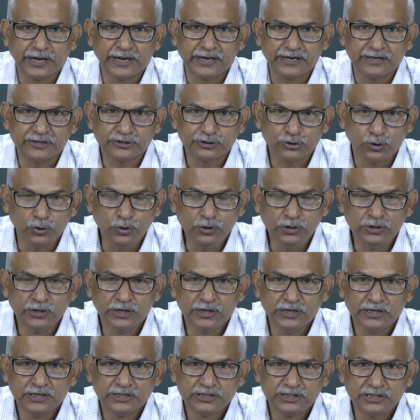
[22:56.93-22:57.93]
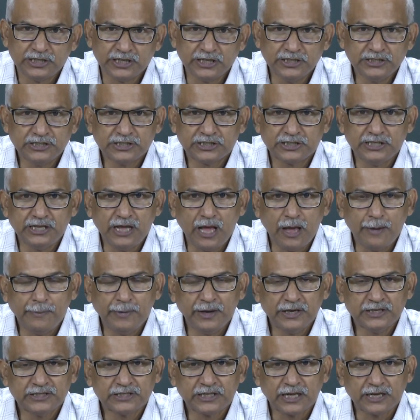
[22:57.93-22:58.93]
And so, since
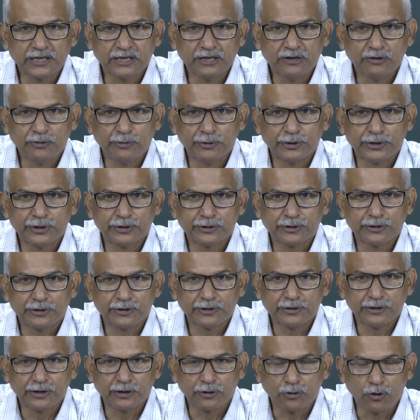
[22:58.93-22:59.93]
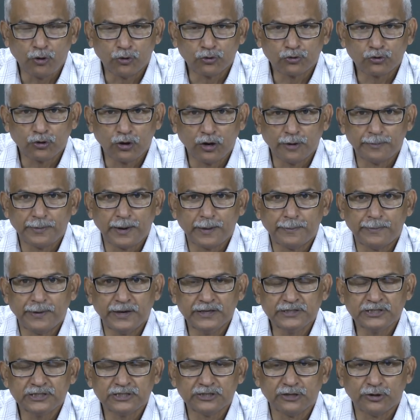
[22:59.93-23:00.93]
DMA is taking over the control of the
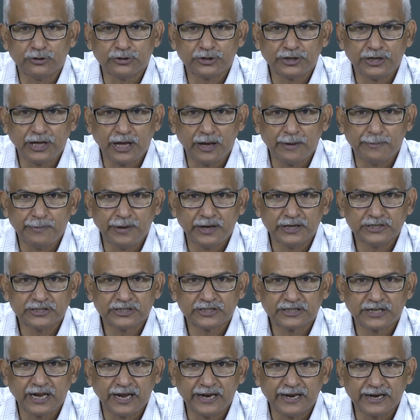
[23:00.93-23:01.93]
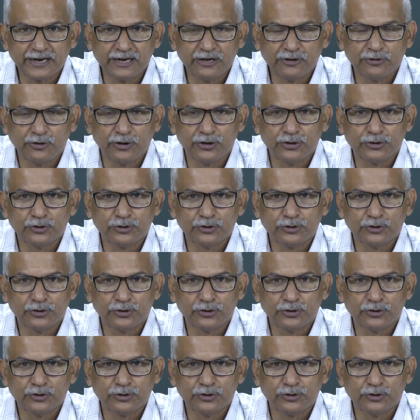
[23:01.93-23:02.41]
bus, now DMA is directly going